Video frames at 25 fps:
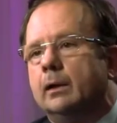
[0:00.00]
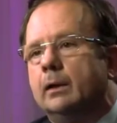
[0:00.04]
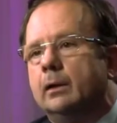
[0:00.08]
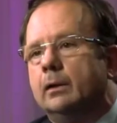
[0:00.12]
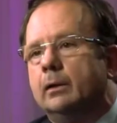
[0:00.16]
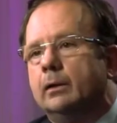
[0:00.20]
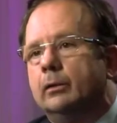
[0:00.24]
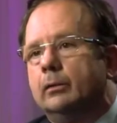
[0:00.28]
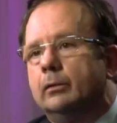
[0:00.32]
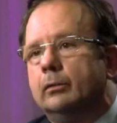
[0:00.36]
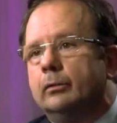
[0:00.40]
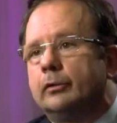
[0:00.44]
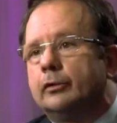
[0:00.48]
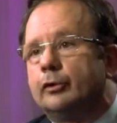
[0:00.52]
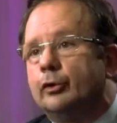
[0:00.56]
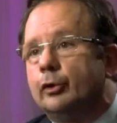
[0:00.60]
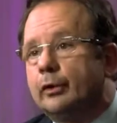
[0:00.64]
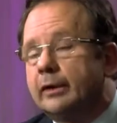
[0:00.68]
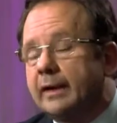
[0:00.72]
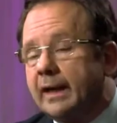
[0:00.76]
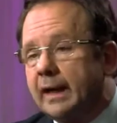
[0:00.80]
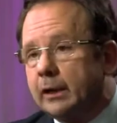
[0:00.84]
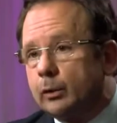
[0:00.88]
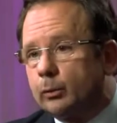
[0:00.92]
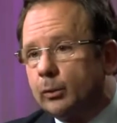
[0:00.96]

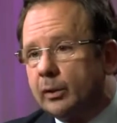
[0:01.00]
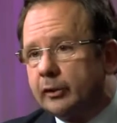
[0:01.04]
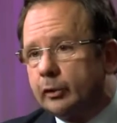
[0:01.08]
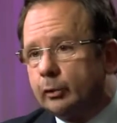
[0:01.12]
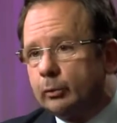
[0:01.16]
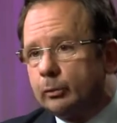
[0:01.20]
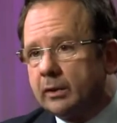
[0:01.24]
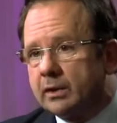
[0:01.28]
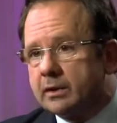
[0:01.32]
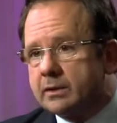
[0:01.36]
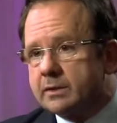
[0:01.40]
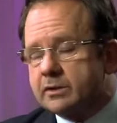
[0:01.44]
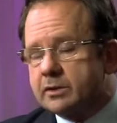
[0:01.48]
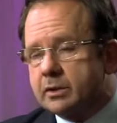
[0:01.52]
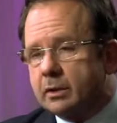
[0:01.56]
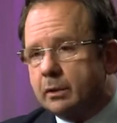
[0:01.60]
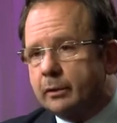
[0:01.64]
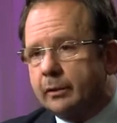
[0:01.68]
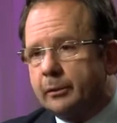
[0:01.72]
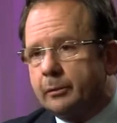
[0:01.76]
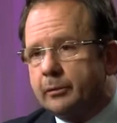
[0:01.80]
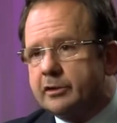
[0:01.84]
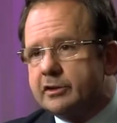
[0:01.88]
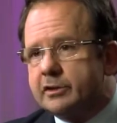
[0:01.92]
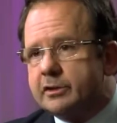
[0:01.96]
CAL101
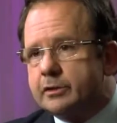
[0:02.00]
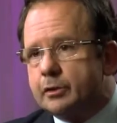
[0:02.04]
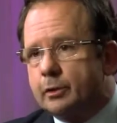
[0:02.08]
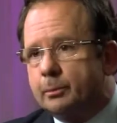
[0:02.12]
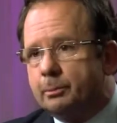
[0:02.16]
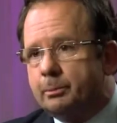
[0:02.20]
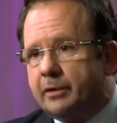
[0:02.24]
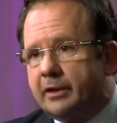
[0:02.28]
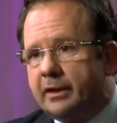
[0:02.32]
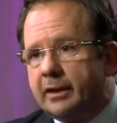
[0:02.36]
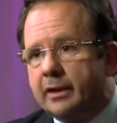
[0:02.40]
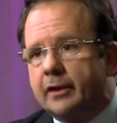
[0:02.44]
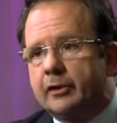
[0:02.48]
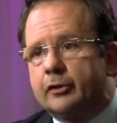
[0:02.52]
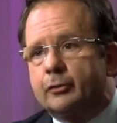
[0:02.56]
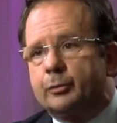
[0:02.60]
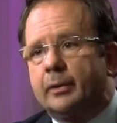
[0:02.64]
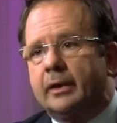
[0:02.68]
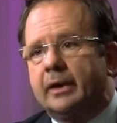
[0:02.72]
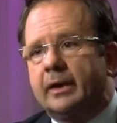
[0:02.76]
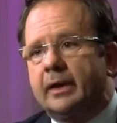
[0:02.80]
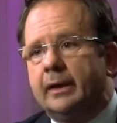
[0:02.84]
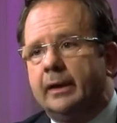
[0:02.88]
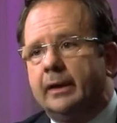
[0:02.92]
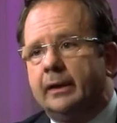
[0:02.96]
story, which is a
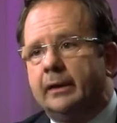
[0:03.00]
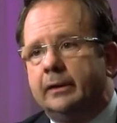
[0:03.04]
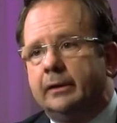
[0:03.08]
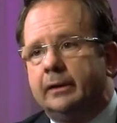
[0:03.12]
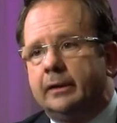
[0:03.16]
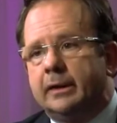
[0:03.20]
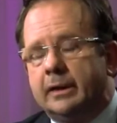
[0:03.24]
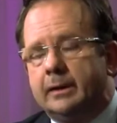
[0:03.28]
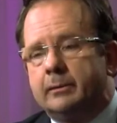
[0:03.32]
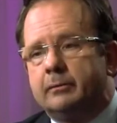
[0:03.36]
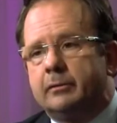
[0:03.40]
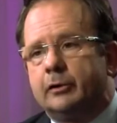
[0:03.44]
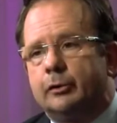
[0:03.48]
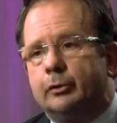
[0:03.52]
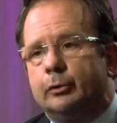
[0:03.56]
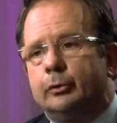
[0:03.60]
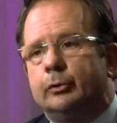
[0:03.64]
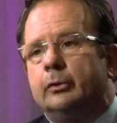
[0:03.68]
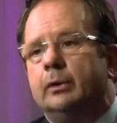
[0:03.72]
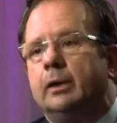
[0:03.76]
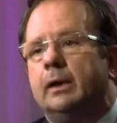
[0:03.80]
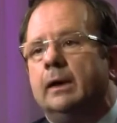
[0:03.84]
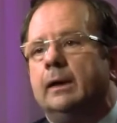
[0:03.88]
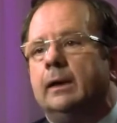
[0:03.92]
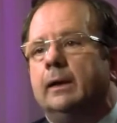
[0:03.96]
PI3K
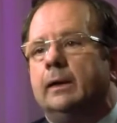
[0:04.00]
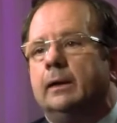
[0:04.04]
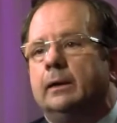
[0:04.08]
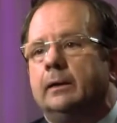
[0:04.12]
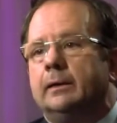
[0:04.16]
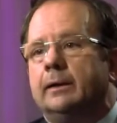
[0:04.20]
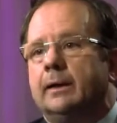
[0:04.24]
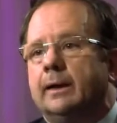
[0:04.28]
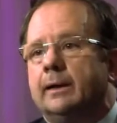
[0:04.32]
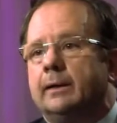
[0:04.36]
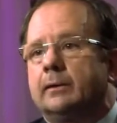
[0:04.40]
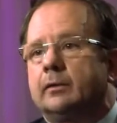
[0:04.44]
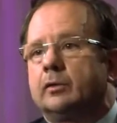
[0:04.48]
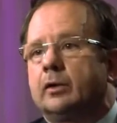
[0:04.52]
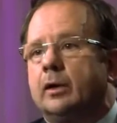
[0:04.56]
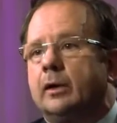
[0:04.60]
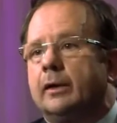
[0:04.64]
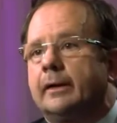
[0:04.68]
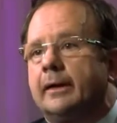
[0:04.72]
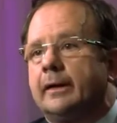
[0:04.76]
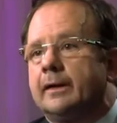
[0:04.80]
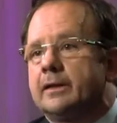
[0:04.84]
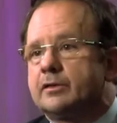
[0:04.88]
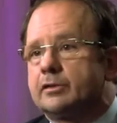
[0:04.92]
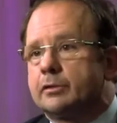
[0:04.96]
inhibitor that
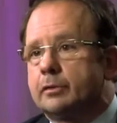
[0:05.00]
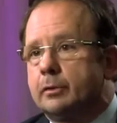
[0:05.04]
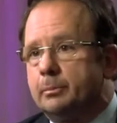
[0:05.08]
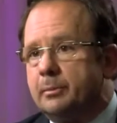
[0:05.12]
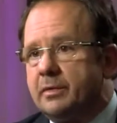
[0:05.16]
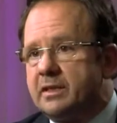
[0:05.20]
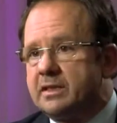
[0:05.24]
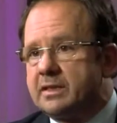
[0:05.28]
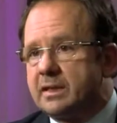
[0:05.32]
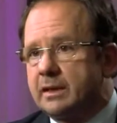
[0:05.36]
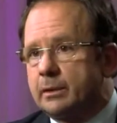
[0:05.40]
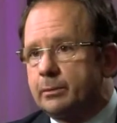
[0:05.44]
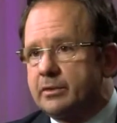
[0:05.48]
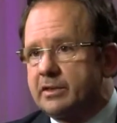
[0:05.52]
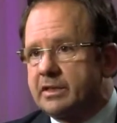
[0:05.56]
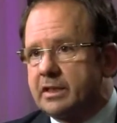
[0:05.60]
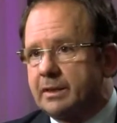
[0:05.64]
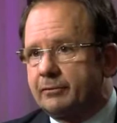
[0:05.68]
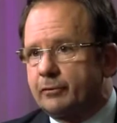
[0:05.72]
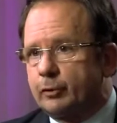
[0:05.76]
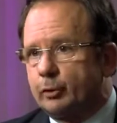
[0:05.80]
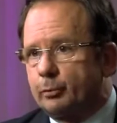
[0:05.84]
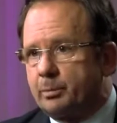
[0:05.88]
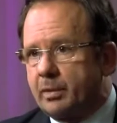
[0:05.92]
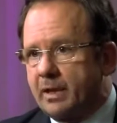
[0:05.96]
targets the B-cell
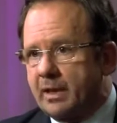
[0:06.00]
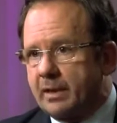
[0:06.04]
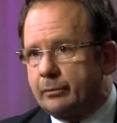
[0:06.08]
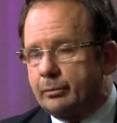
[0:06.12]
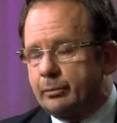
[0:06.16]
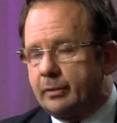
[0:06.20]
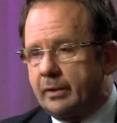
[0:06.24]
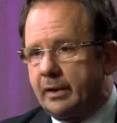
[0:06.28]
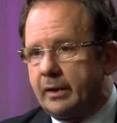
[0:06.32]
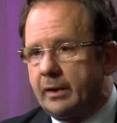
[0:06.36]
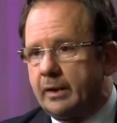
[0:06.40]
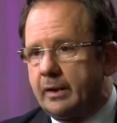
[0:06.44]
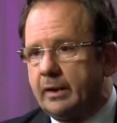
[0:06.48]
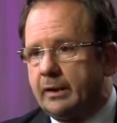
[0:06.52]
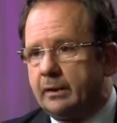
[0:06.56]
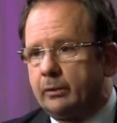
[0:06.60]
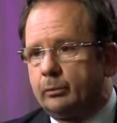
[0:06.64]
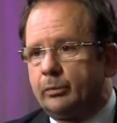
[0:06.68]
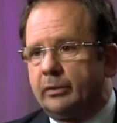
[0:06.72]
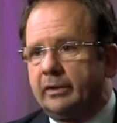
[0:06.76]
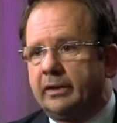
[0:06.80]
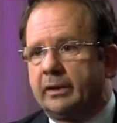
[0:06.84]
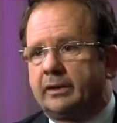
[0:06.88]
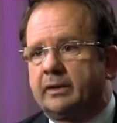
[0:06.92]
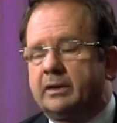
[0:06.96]
receptor pathway
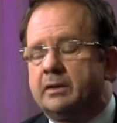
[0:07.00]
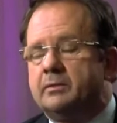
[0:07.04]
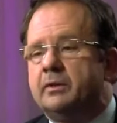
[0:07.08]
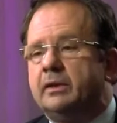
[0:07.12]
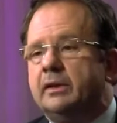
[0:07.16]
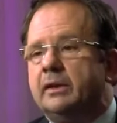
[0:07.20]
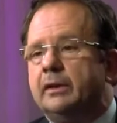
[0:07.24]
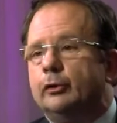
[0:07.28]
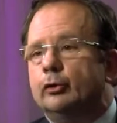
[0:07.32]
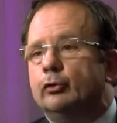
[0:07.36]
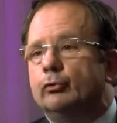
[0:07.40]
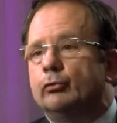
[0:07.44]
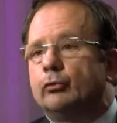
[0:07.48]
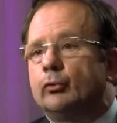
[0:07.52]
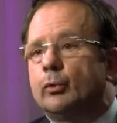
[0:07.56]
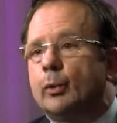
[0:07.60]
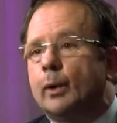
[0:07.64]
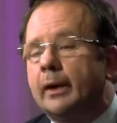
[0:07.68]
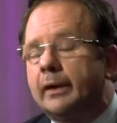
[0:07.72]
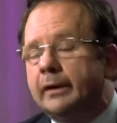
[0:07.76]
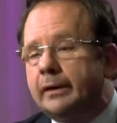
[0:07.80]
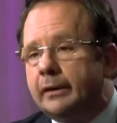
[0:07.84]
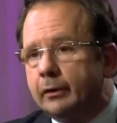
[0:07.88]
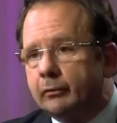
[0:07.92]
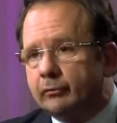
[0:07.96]
and with activity in a
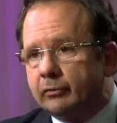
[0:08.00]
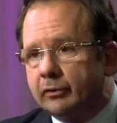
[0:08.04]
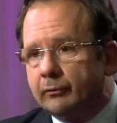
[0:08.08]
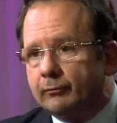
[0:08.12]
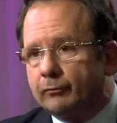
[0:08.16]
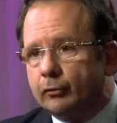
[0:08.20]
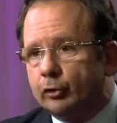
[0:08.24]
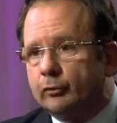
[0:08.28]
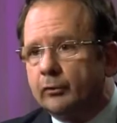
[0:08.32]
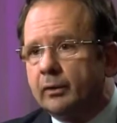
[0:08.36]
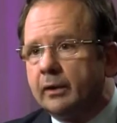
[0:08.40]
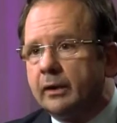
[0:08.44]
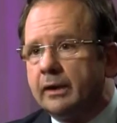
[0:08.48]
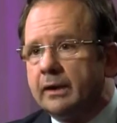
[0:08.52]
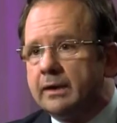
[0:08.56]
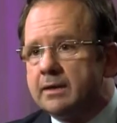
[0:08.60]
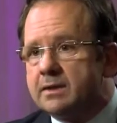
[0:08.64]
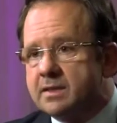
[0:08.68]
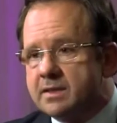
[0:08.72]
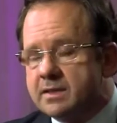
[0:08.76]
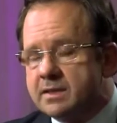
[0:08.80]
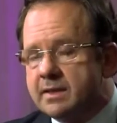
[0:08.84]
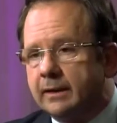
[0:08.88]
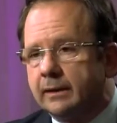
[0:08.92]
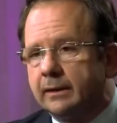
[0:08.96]
variety of lymphoma and
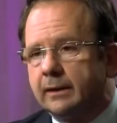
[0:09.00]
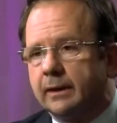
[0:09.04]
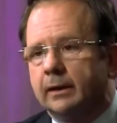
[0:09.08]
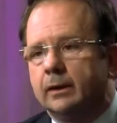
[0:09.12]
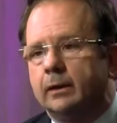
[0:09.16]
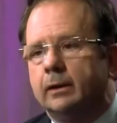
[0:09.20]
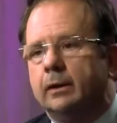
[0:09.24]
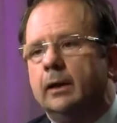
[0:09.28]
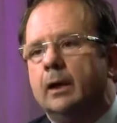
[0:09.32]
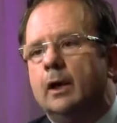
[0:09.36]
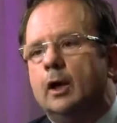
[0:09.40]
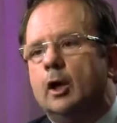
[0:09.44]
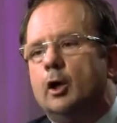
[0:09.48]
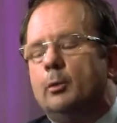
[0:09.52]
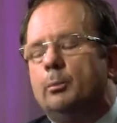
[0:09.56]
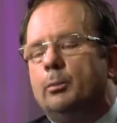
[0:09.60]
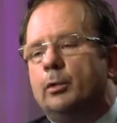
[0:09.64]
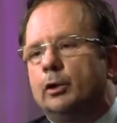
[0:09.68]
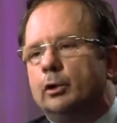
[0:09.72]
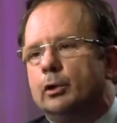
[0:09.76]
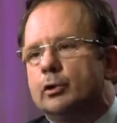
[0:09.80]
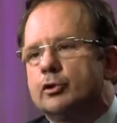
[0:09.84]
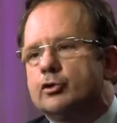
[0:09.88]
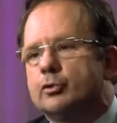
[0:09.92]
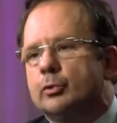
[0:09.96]
CLL,
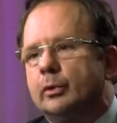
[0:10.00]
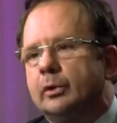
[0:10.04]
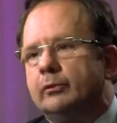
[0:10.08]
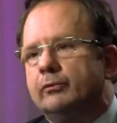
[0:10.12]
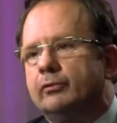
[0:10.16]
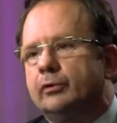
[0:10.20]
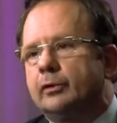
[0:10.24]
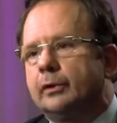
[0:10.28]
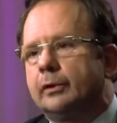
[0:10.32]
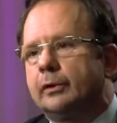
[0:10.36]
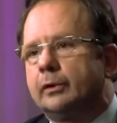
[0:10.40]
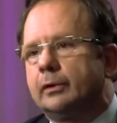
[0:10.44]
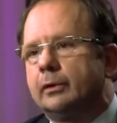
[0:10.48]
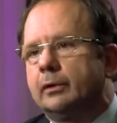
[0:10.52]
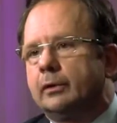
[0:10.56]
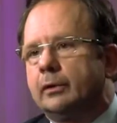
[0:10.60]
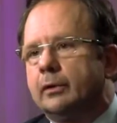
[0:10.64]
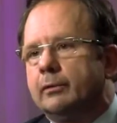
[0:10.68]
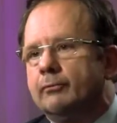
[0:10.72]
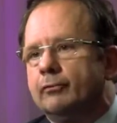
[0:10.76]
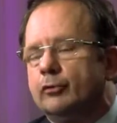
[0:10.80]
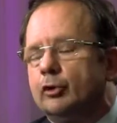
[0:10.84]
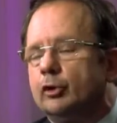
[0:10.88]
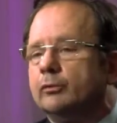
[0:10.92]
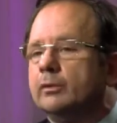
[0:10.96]
but also in follicular
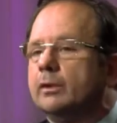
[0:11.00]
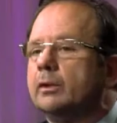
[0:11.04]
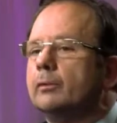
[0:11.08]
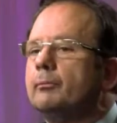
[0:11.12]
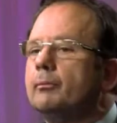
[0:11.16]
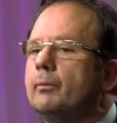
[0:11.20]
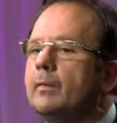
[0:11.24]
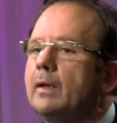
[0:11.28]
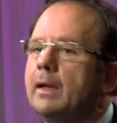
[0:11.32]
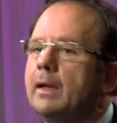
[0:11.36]
lymphoma.